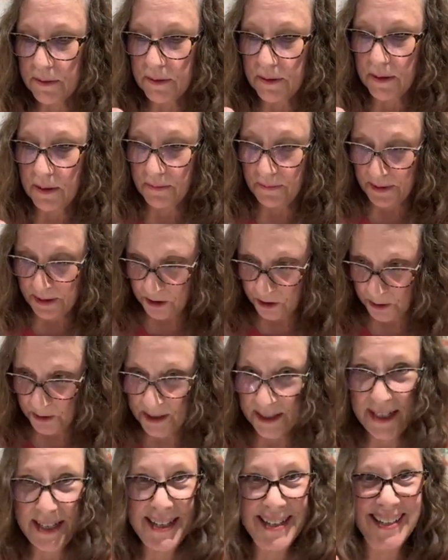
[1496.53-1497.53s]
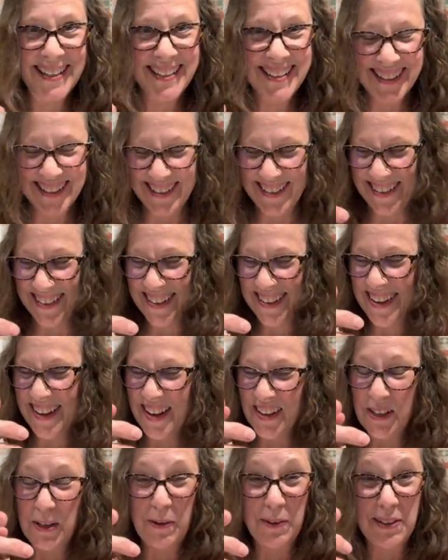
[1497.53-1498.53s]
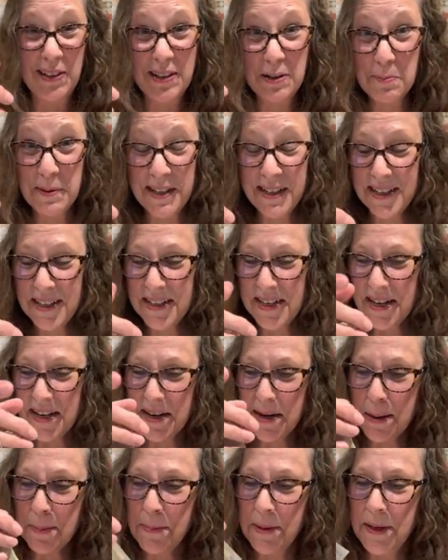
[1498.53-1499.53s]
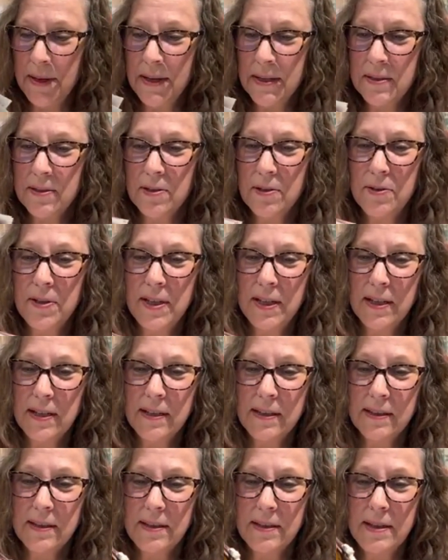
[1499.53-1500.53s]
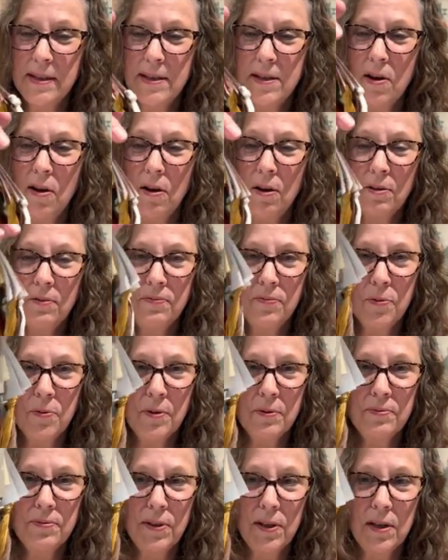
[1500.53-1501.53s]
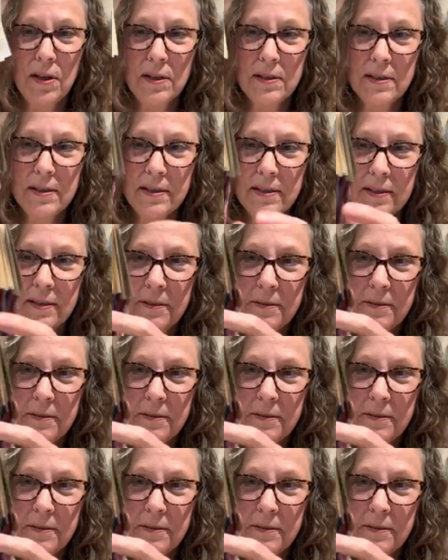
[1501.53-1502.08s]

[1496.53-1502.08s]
eventually, a little bit of time to get the called for floss.